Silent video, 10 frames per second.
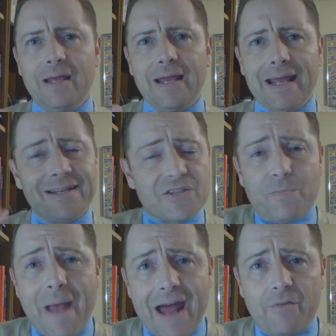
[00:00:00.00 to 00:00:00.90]
it doesn't
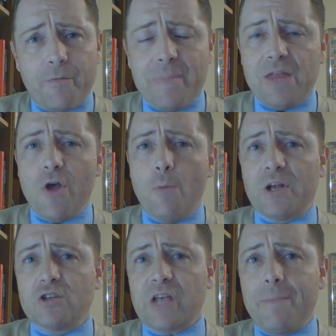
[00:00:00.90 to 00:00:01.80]
matter for me though,
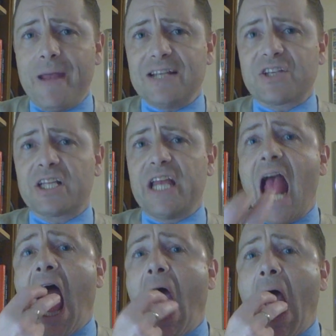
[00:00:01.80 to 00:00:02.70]
because I basically
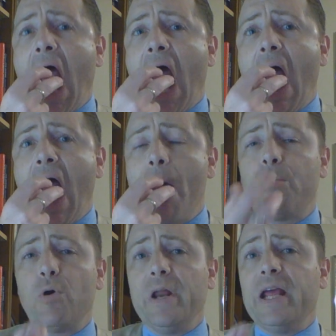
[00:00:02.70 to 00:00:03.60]

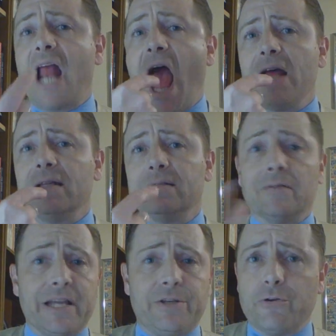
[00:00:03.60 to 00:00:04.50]
put it
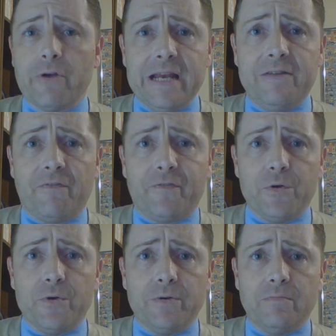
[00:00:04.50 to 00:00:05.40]
like you're eating
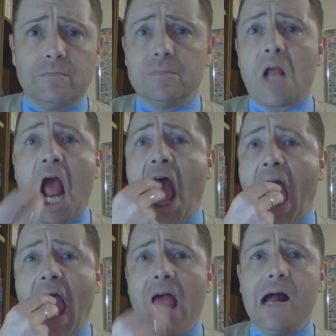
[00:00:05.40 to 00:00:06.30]
food,
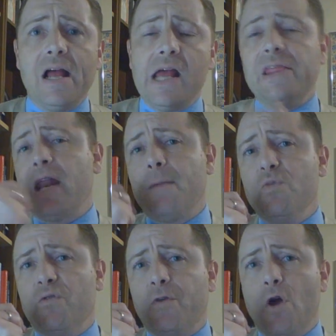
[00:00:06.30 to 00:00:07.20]
and then I
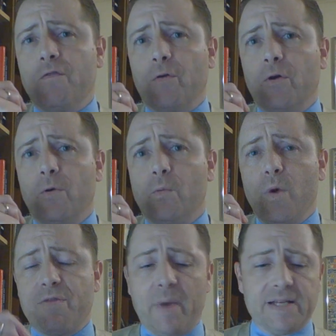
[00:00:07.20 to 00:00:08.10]
move it over
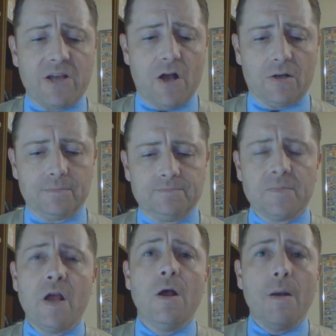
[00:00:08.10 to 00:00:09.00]
with my tongue.
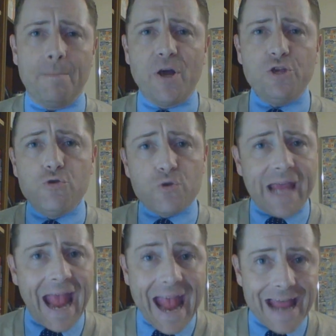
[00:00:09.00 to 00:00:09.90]
But you
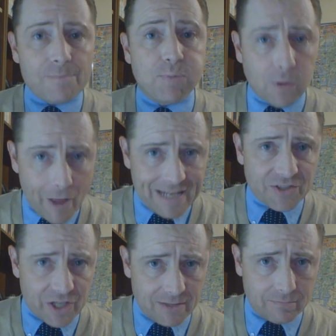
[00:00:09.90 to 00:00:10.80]
can place
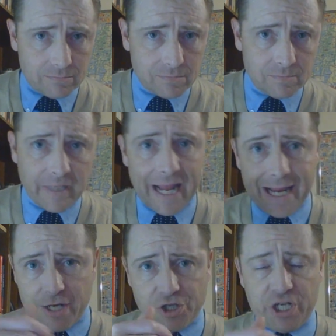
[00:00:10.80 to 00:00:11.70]
it in
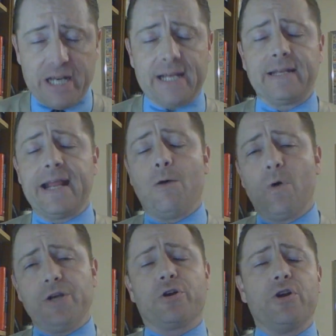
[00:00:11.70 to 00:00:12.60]
a cheek. Now,
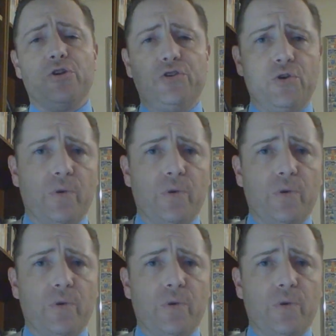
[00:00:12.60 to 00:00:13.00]
what you're going to do